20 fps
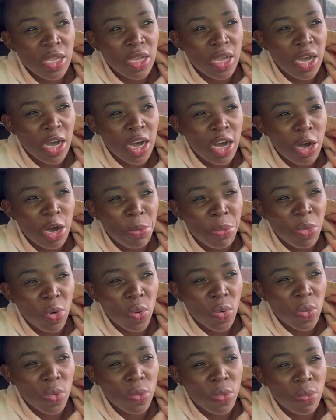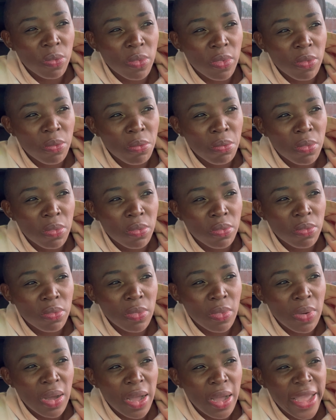um,
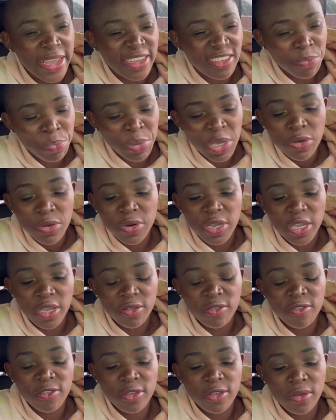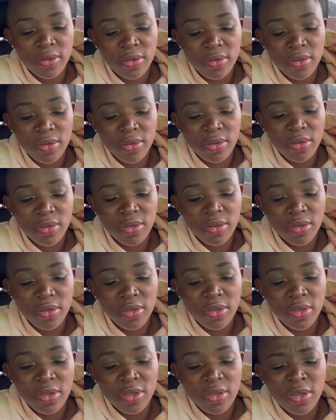experience,
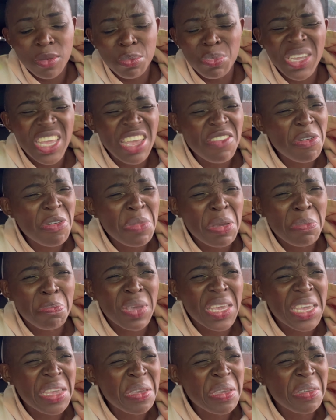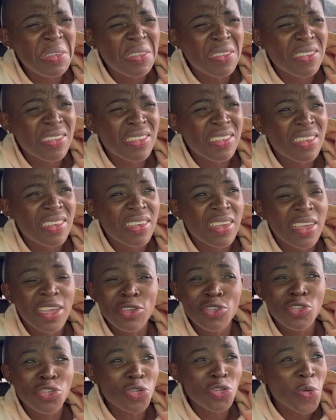but giving me peace
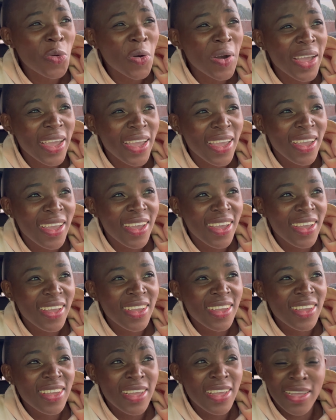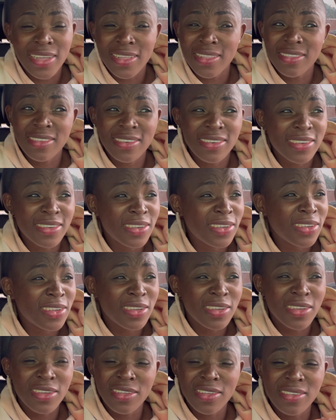and joy and
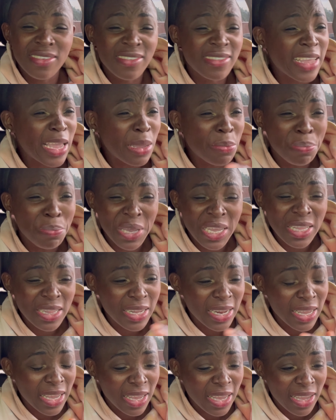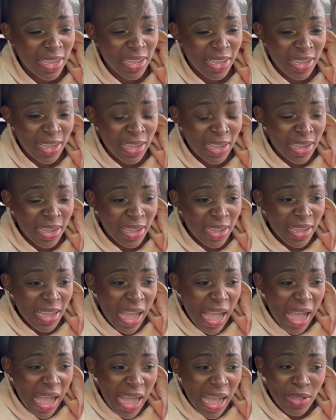stability
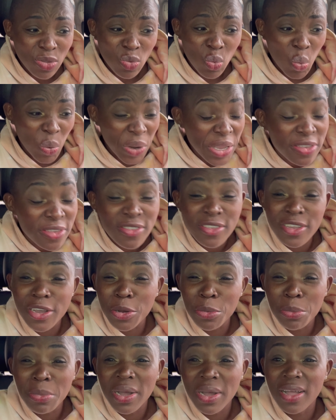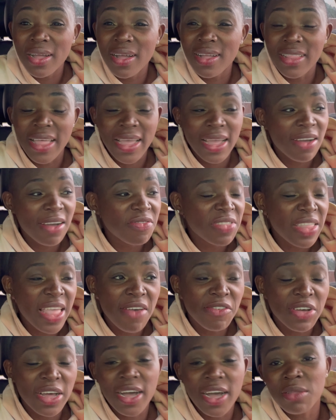and wisdom like I've
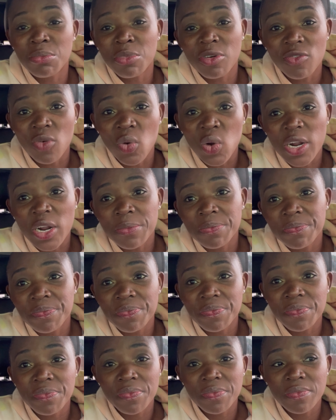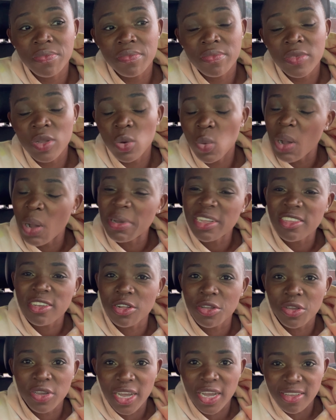never had before. Why am I
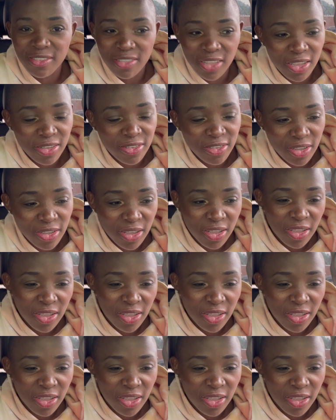telling you guys this?